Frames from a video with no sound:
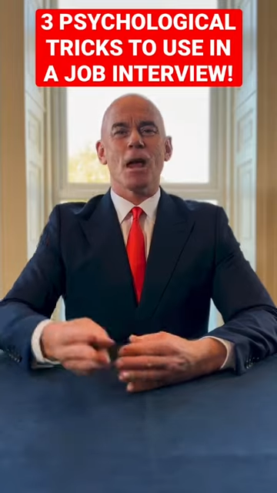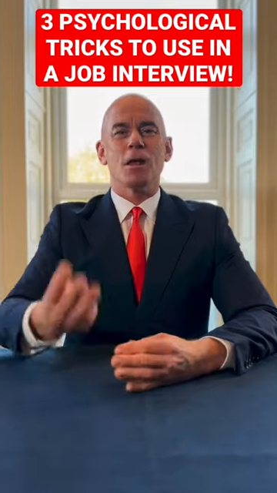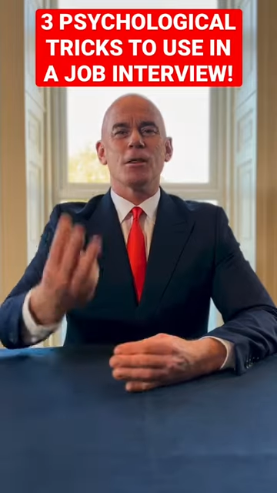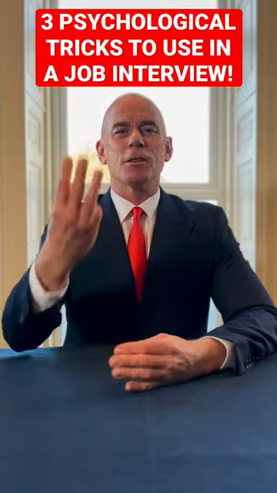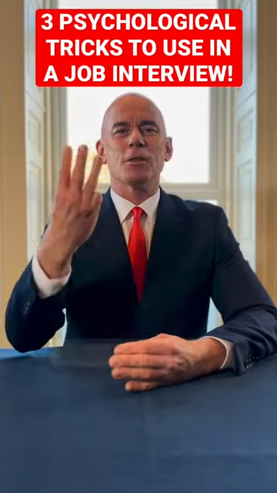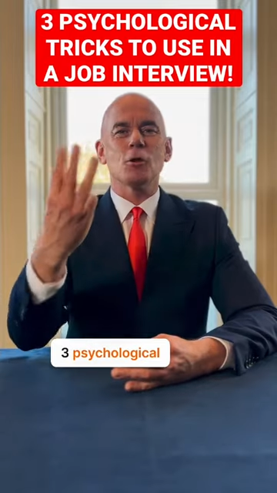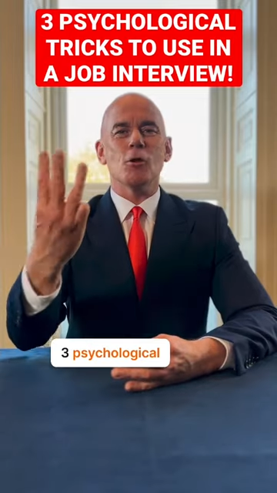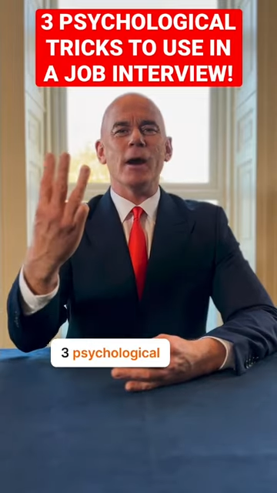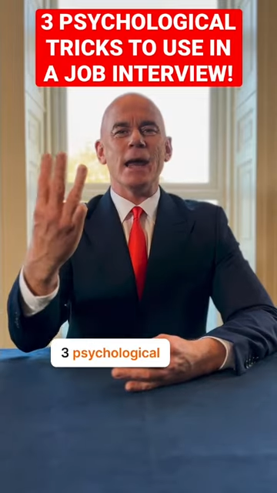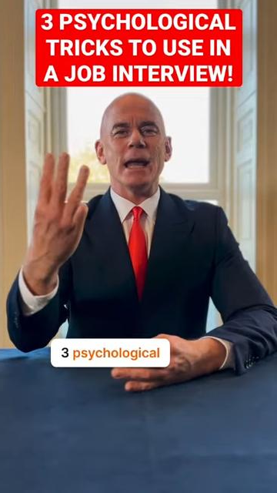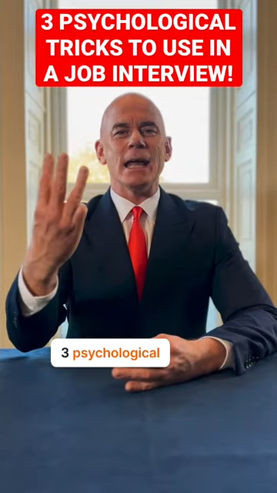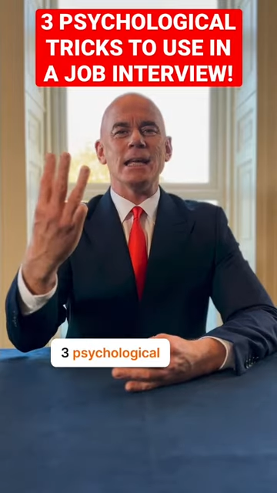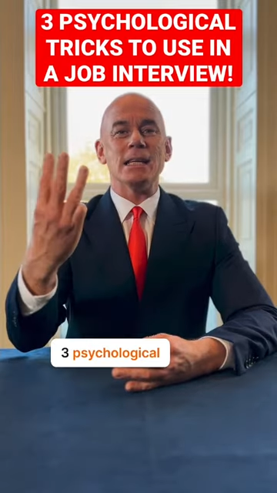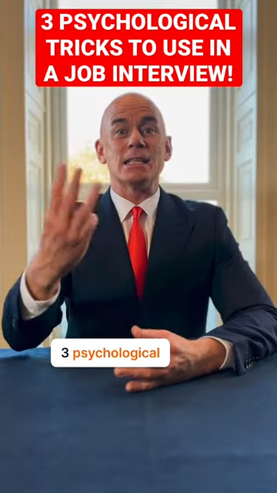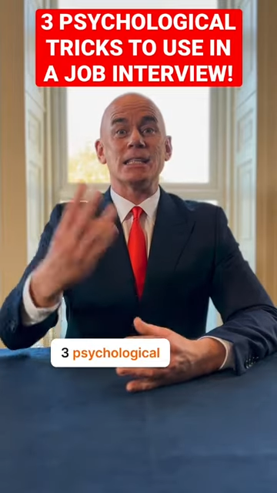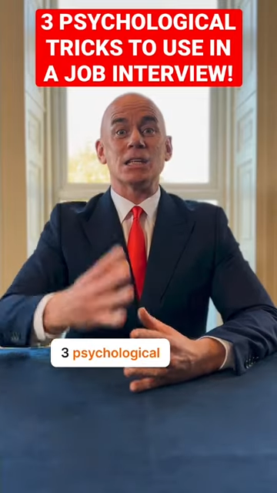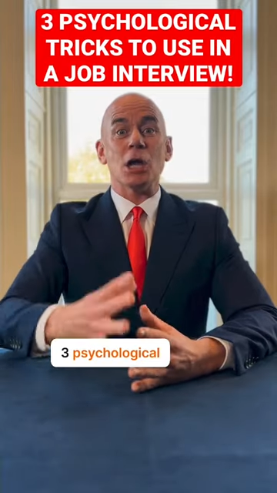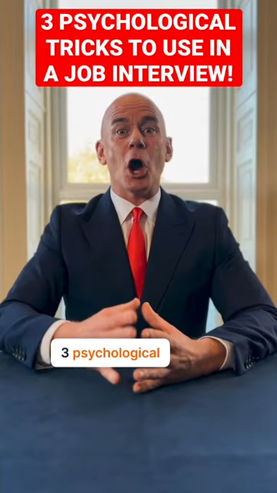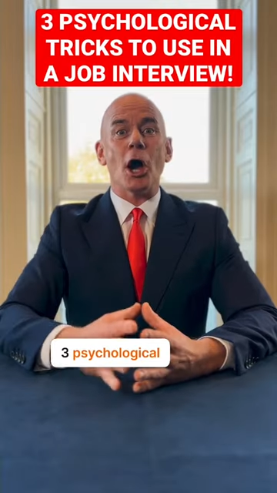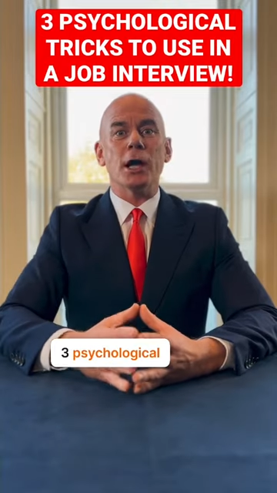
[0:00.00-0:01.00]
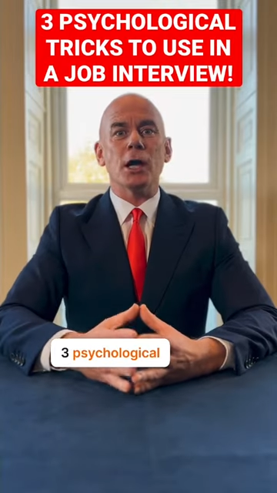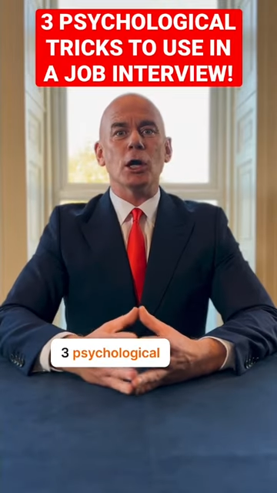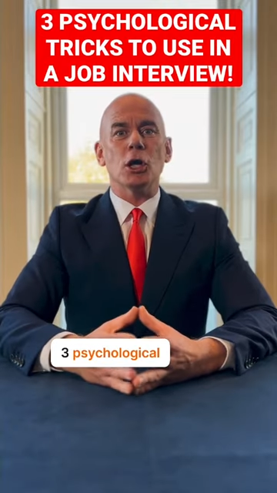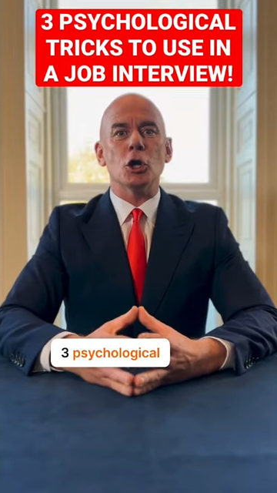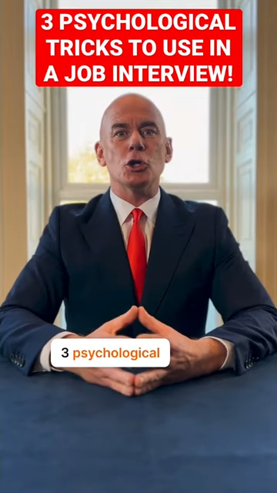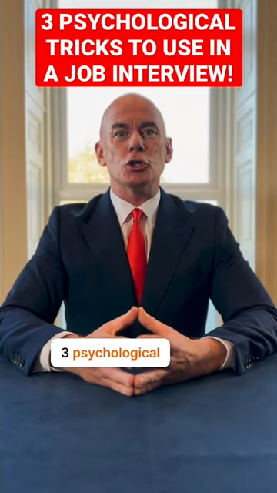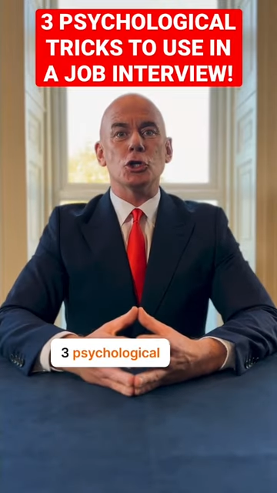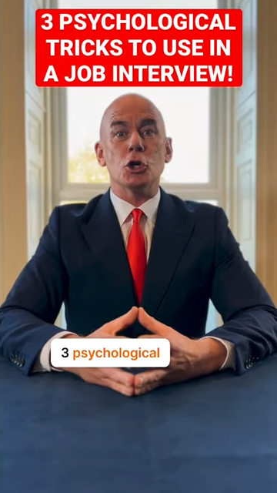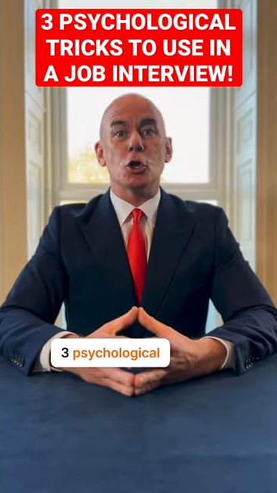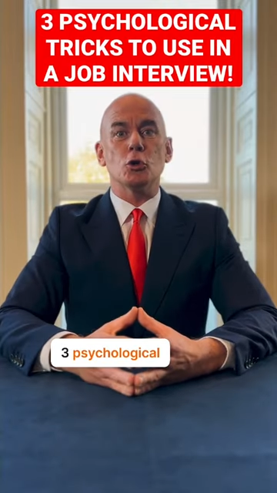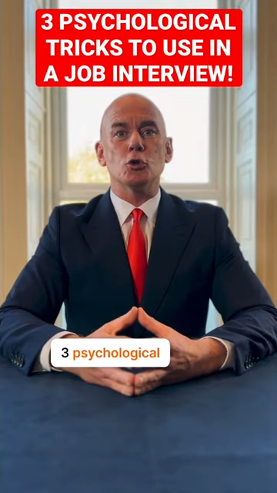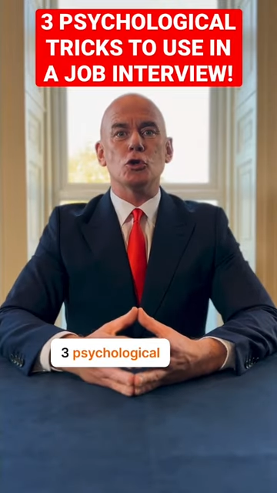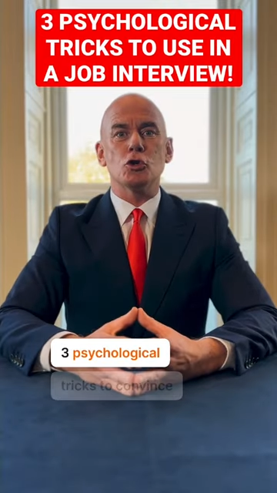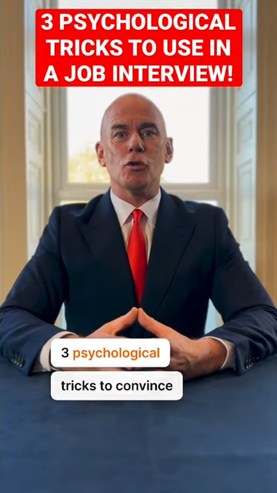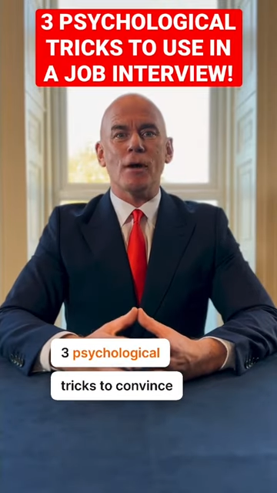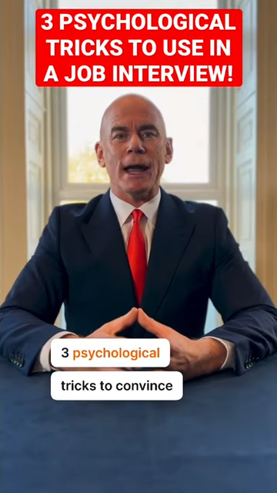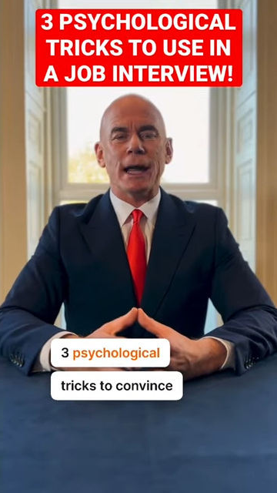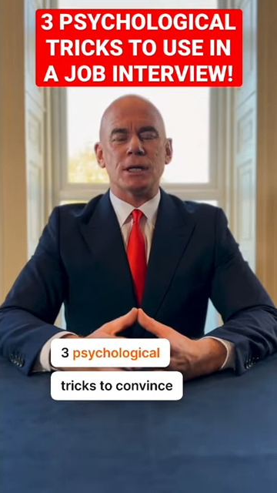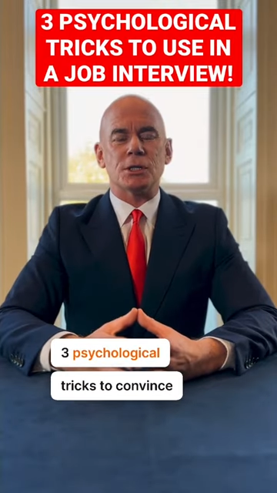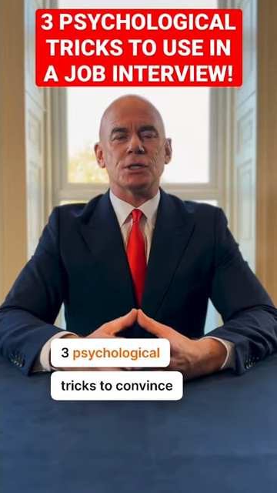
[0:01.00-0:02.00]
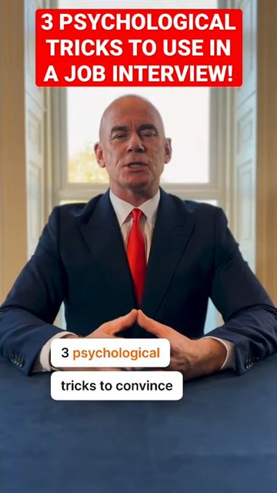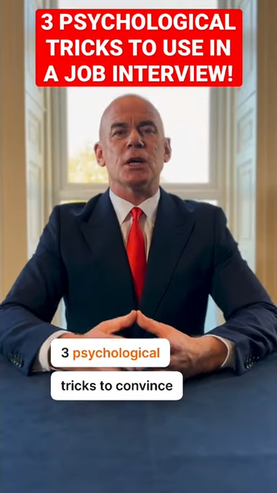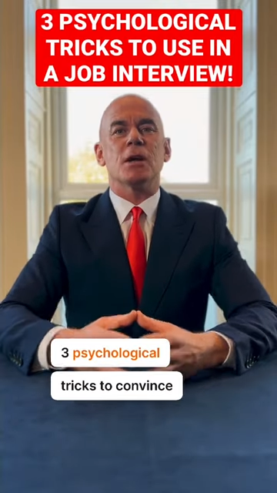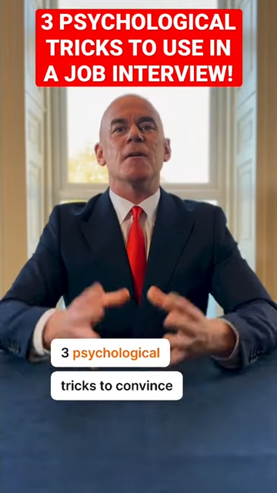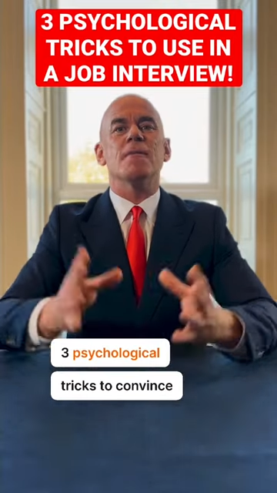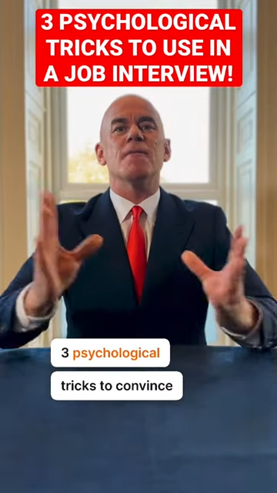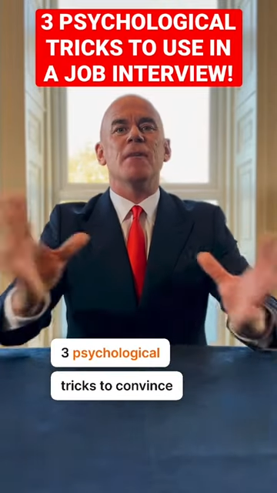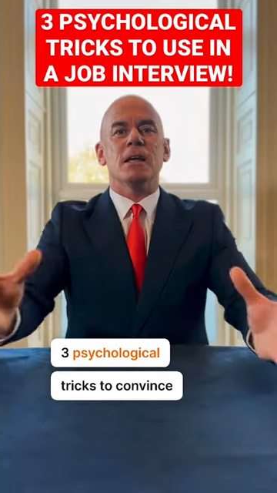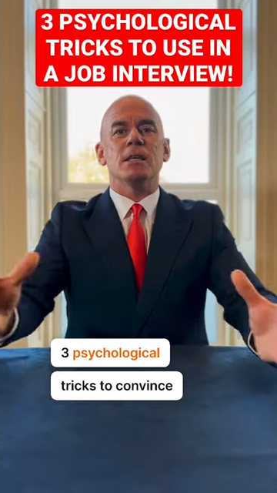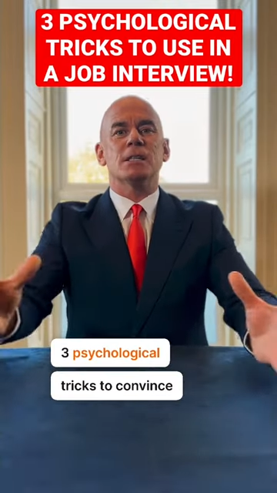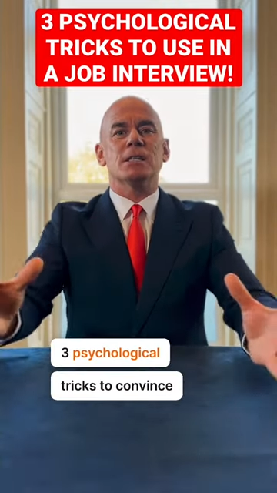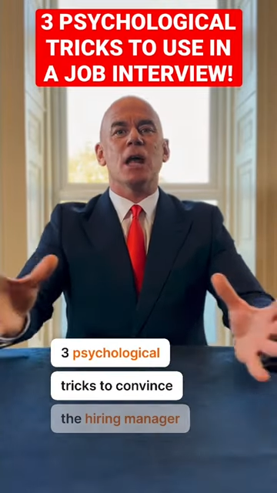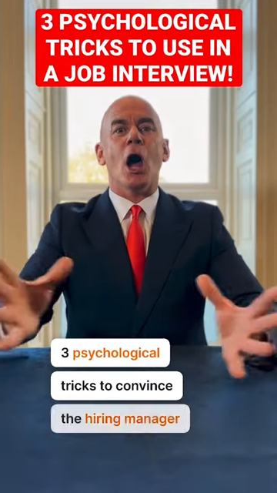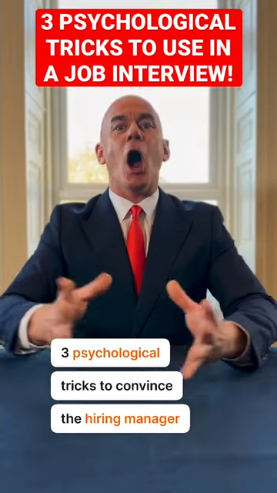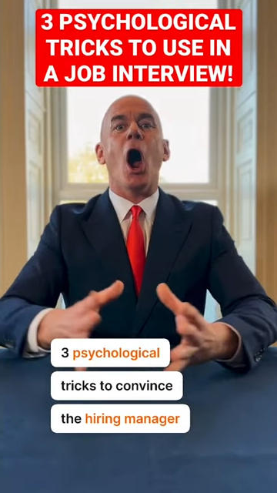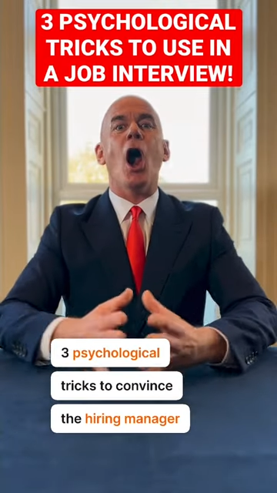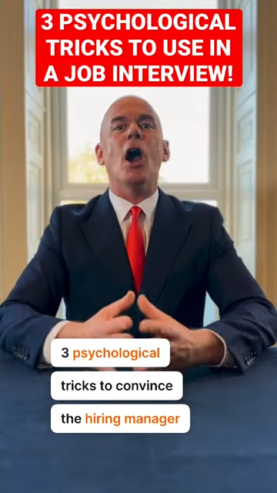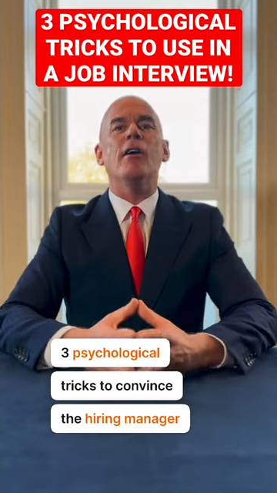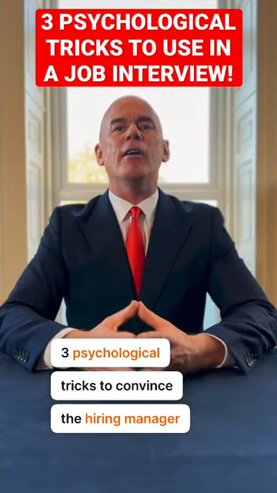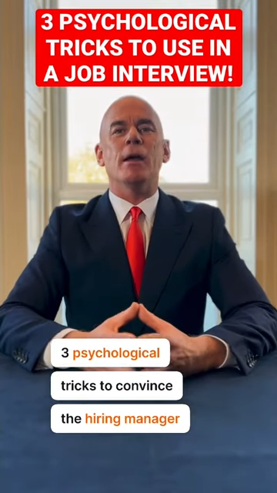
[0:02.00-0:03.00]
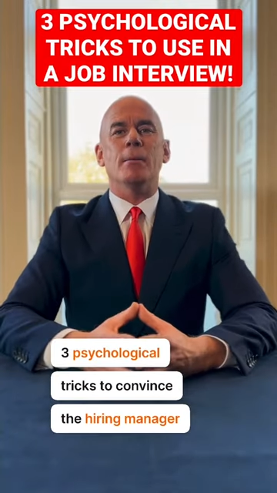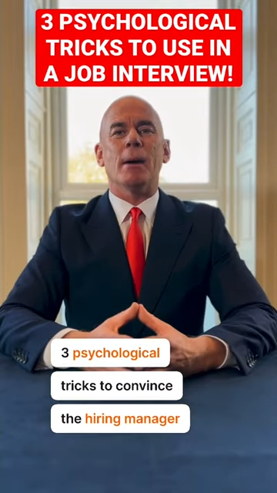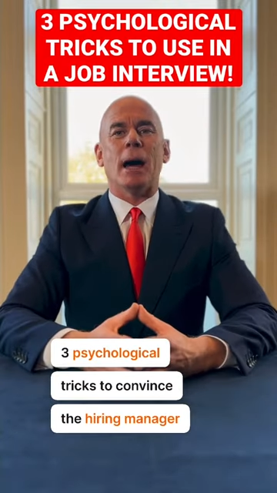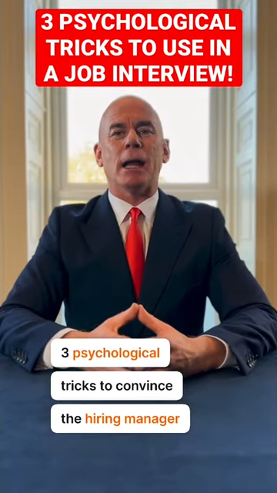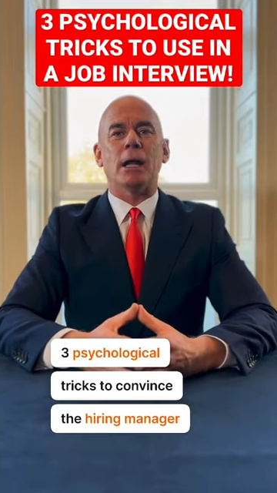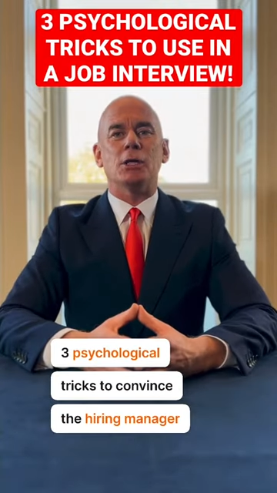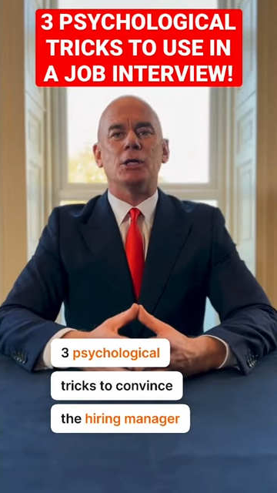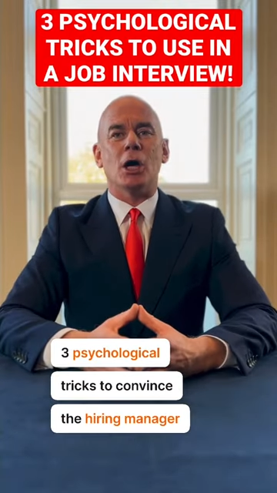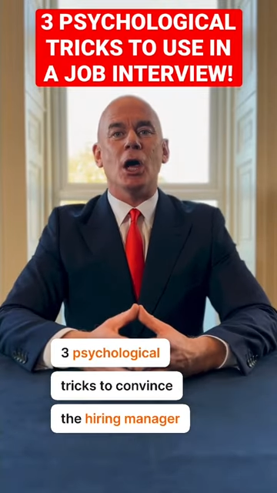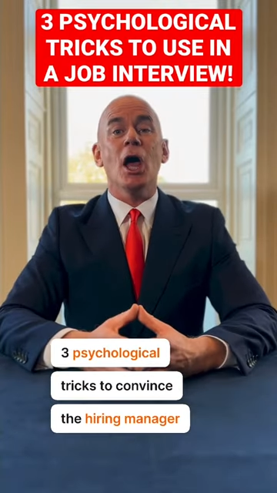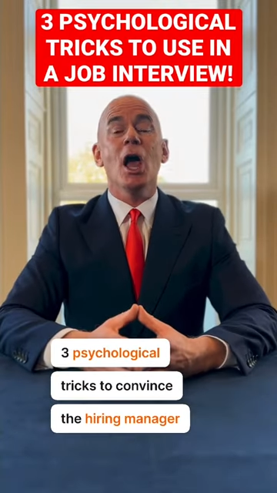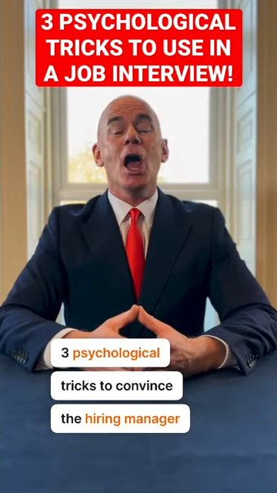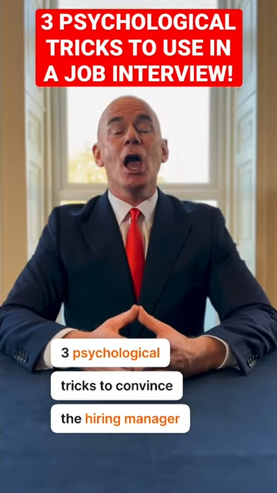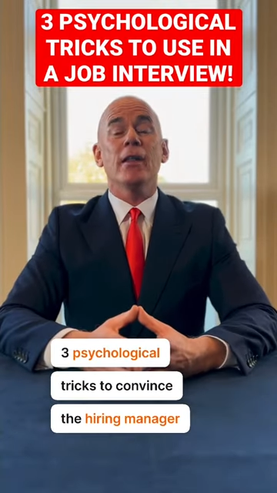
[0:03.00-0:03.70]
Three psychological tricks to convince the hiring manager